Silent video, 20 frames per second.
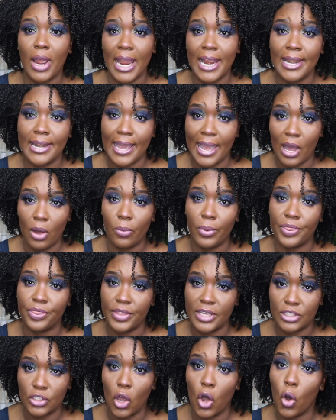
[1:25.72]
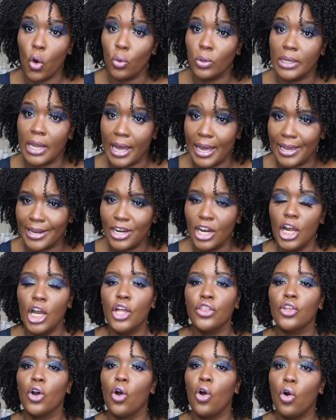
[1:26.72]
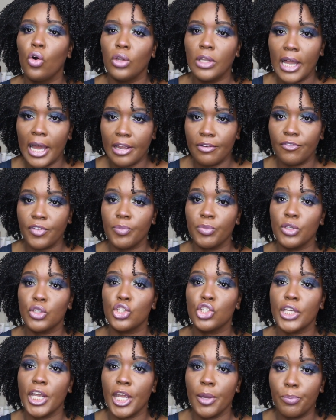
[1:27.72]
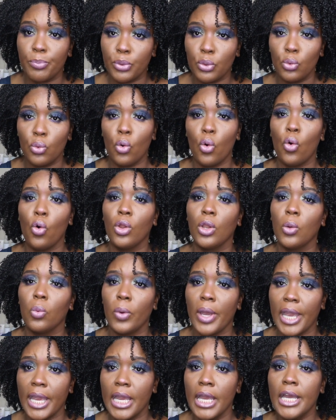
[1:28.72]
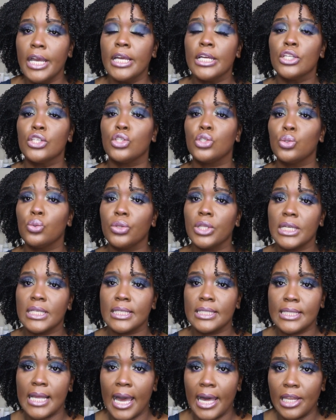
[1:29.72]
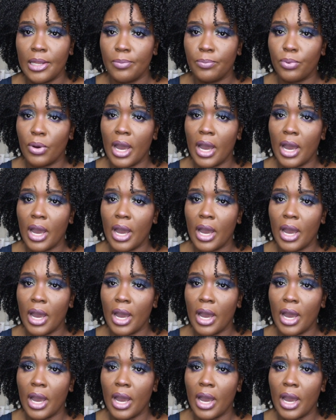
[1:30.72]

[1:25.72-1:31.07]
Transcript: right now with this whole line, the whole line from the shampoo all the way to the styling